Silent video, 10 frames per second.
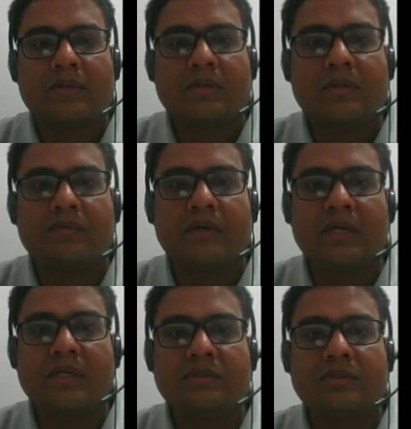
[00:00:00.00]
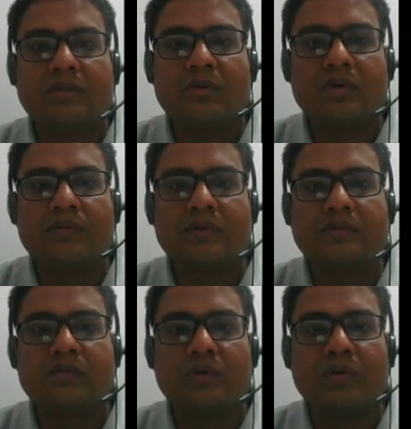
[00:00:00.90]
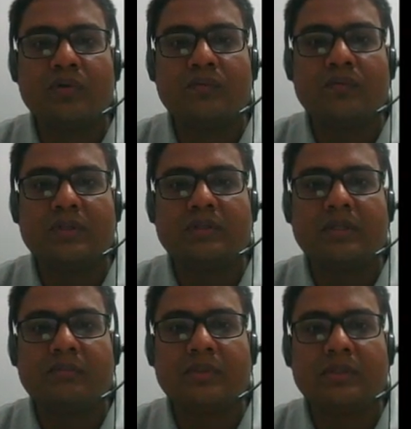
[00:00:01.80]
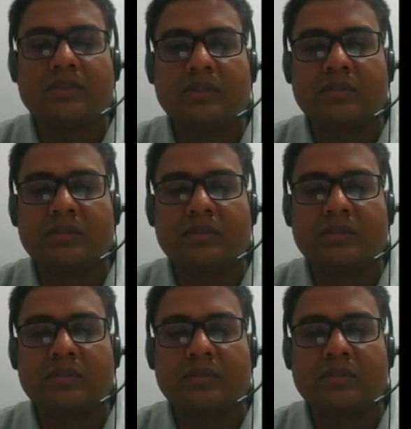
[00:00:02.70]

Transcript: The variation of its volume with temperature,